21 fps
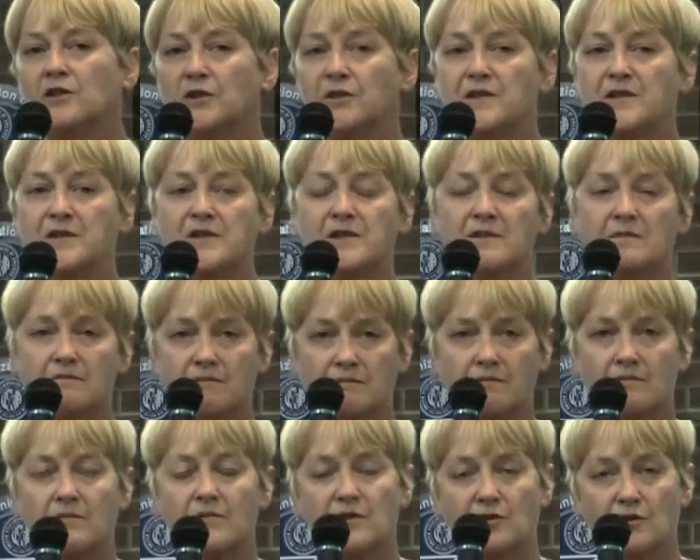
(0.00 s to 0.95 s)
Lewis
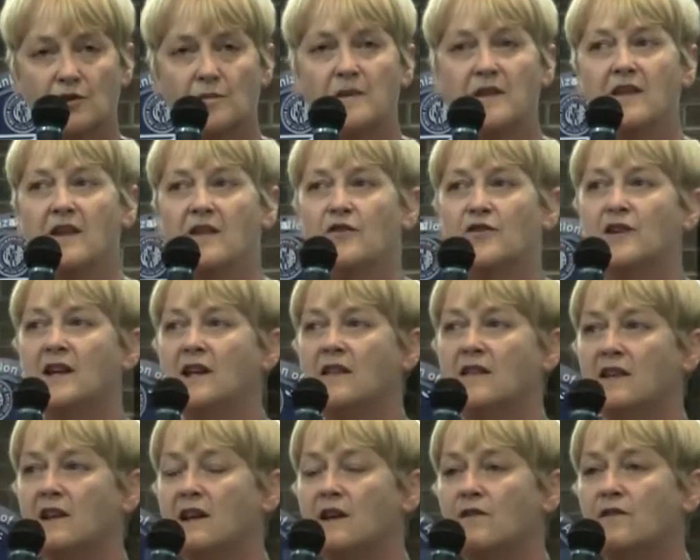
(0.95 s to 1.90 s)
told me the other day
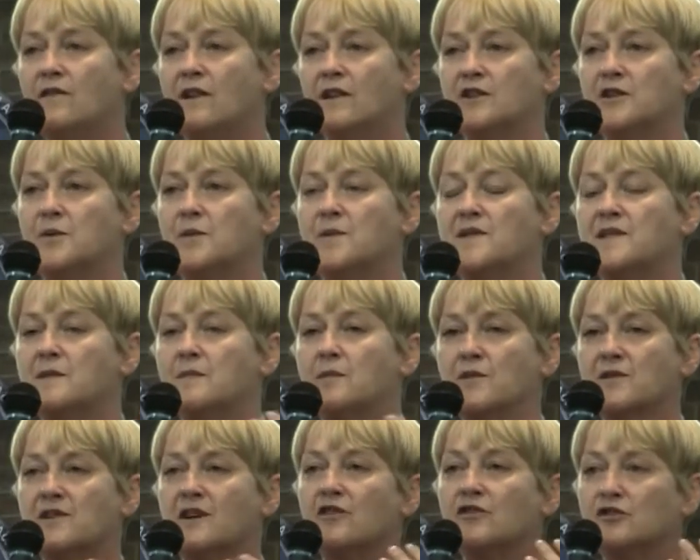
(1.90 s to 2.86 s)
that he felt it was the
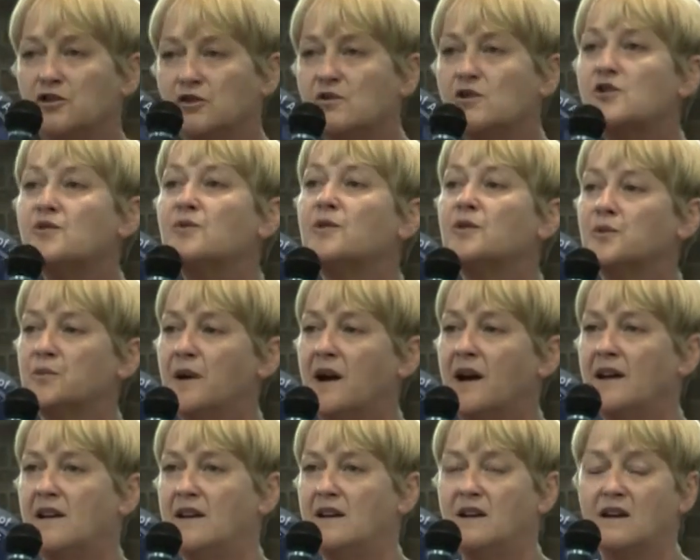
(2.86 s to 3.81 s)
most unusual
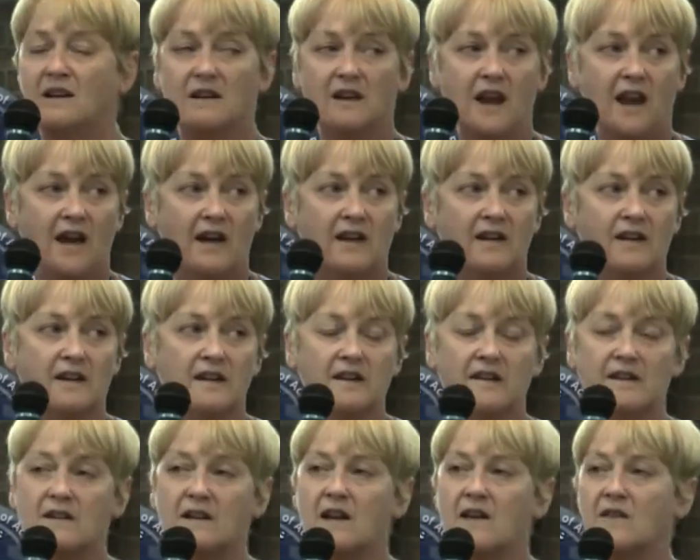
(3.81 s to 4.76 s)
riding in
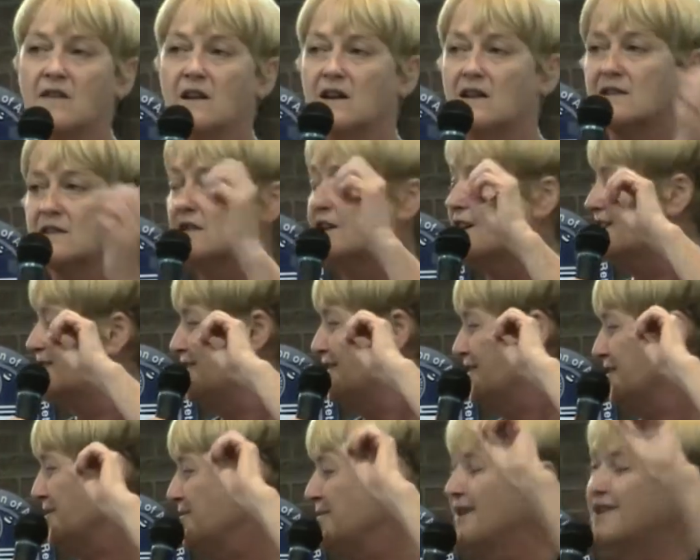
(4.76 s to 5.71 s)
Canada, and that it's got
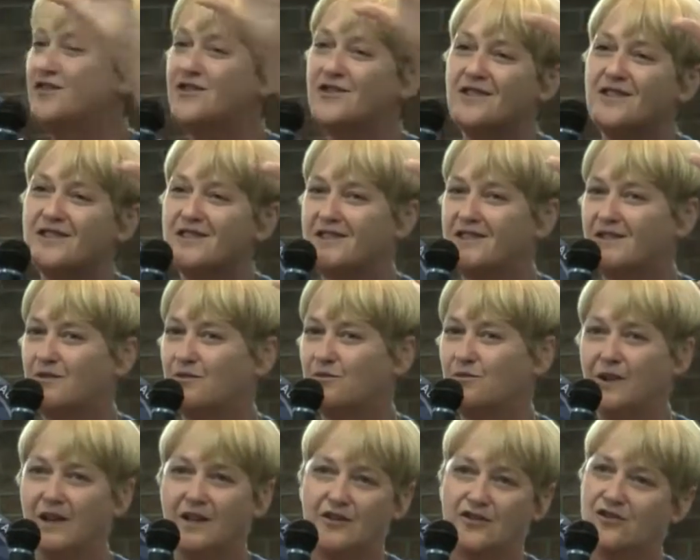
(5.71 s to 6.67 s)
the richest
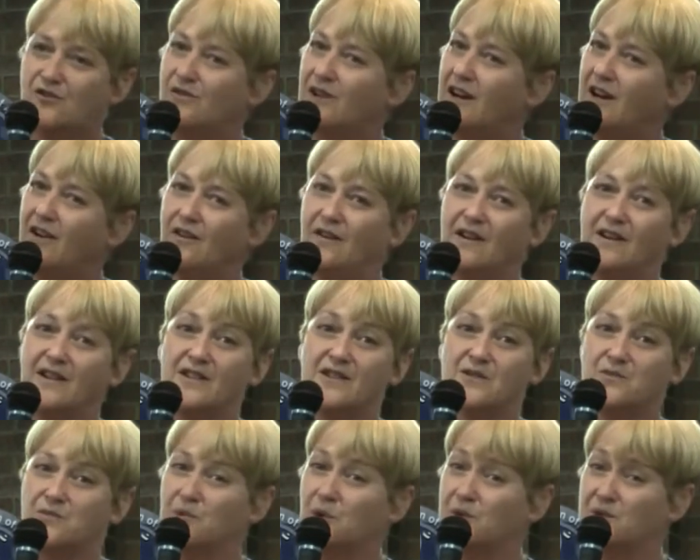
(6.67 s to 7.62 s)
rich
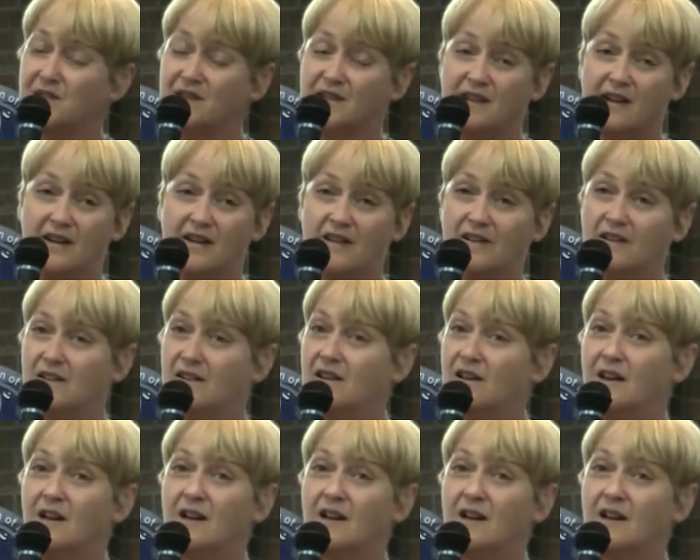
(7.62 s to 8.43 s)
areas, Rosedale,